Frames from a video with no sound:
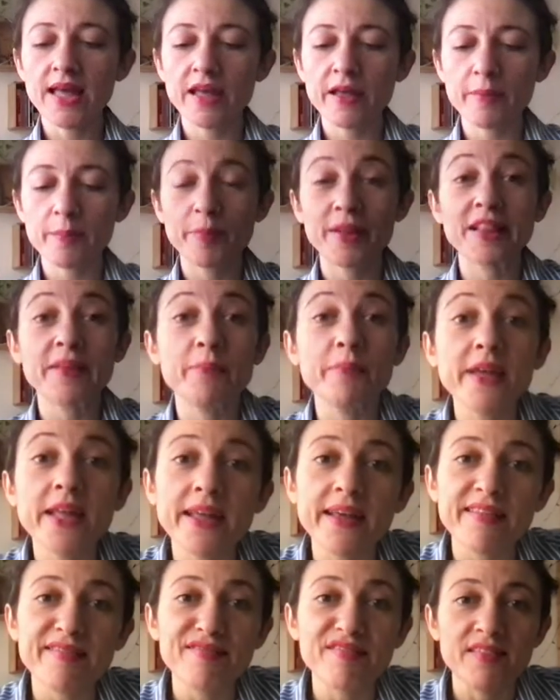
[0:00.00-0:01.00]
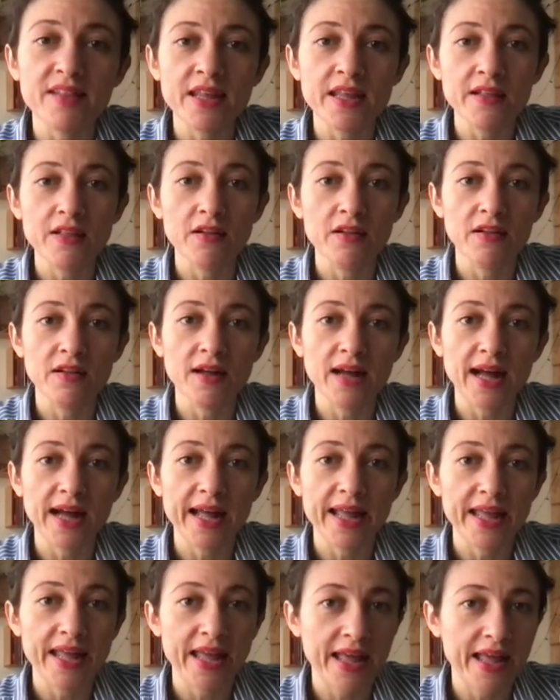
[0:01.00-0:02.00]
But the biggest needle I
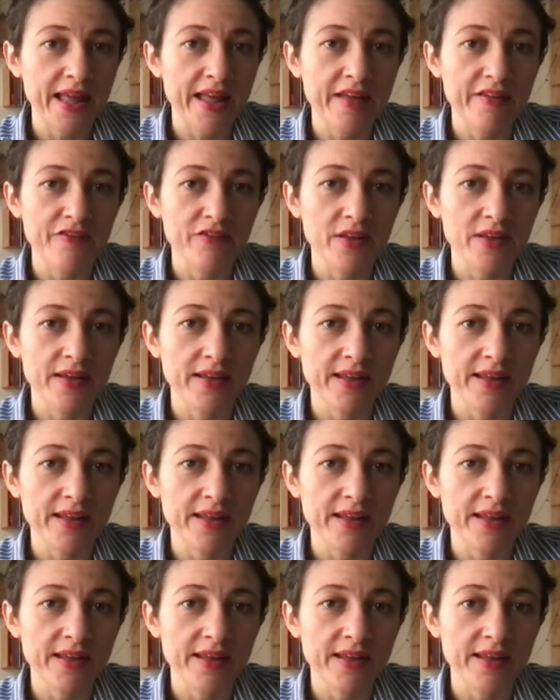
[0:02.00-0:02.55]
have,